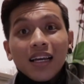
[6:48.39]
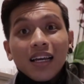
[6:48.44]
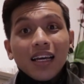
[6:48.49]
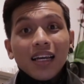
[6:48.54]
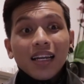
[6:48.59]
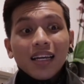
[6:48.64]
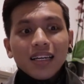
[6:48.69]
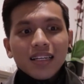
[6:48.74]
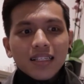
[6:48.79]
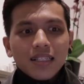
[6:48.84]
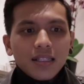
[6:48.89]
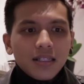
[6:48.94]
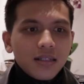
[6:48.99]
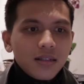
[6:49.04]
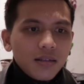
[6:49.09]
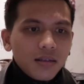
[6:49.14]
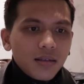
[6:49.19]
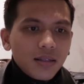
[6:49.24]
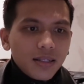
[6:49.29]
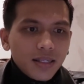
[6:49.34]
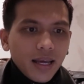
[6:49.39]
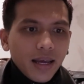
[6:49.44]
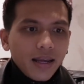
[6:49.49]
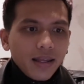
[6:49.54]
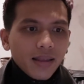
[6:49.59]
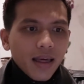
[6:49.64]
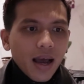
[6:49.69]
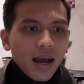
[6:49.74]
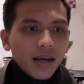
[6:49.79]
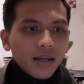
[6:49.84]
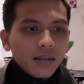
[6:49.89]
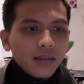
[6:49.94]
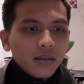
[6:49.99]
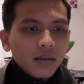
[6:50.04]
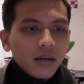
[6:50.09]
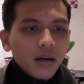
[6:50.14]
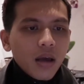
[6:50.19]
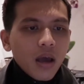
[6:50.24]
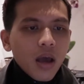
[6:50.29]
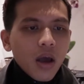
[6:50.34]
It is saying that.
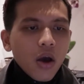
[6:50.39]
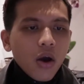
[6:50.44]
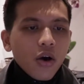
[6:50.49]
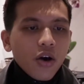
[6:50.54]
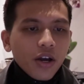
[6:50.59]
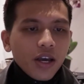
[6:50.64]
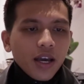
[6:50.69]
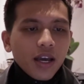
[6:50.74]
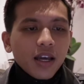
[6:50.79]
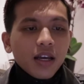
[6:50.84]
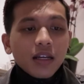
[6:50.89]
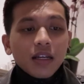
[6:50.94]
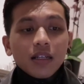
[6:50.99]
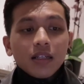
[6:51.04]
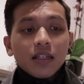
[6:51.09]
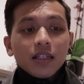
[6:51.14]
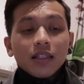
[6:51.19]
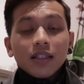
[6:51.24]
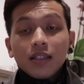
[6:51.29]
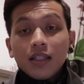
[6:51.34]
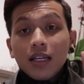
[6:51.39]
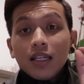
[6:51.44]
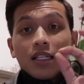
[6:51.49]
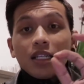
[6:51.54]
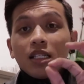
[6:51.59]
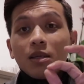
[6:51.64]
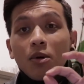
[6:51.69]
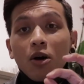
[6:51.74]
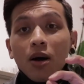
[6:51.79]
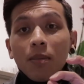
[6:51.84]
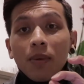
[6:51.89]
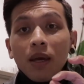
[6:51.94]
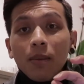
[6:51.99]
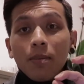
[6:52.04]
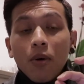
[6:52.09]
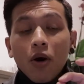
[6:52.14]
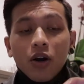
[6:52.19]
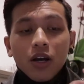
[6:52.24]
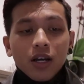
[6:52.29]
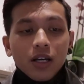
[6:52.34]
Okay, this is about a
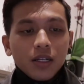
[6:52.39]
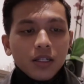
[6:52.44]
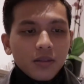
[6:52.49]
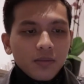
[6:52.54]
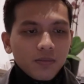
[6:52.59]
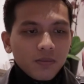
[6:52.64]
pickpocket.